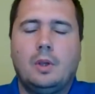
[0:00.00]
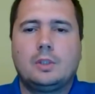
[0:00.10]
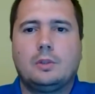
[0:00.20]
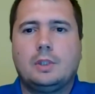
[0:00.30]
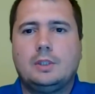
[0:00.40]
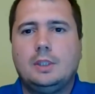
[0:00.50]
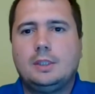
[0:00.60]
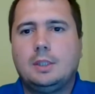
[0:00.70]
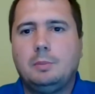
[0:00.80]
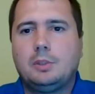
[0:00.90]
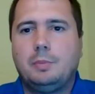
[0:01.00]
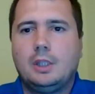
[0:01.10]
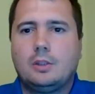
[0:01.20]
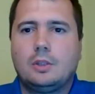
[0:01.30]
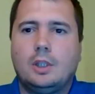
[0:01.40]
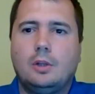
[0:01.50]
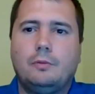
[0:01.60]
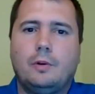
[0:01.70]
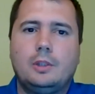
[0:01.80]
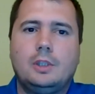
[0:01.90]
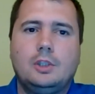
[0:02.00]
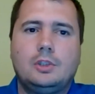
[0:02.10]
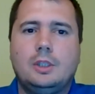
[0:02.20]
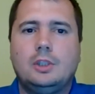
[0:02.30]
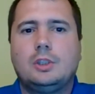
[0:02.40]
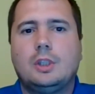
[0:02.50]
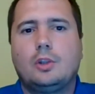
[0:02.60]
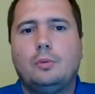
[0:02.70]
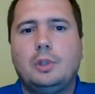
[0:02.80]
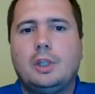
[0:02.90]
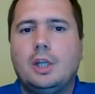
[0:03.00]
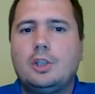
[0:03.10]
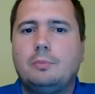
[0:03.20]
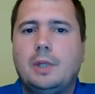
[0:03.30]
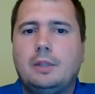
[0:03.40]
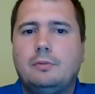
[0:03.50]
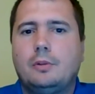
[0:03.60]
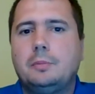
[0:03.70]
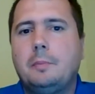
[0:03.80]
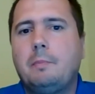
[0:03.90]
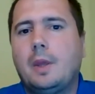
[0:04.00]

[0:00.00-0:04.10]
So the system is built on a low voltage digital communication platform